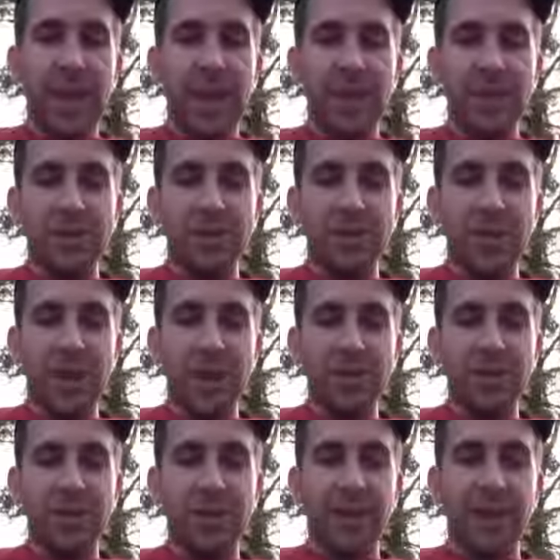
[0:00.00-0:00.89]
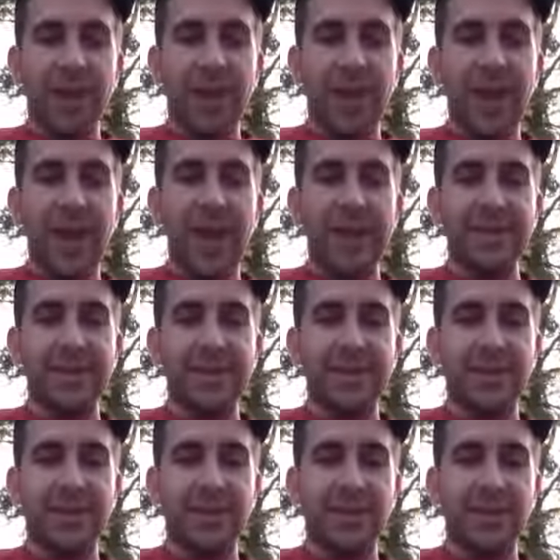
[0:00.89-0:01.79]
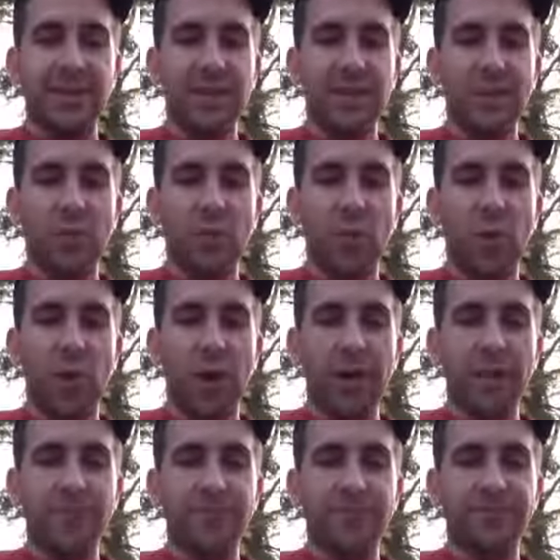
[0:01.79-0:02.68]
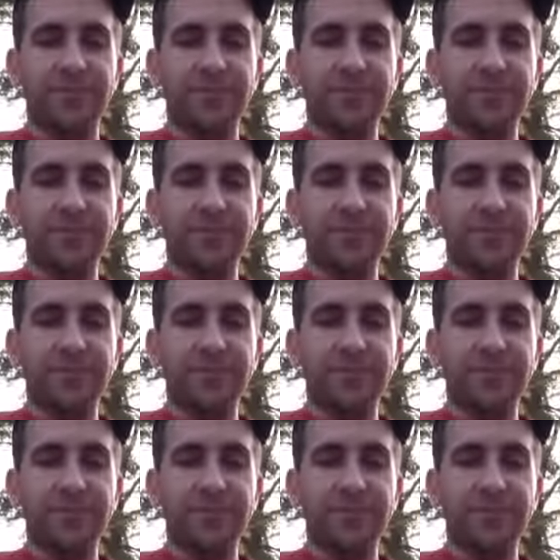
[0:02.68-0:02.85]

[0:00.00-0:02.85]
In gematria, S is 1,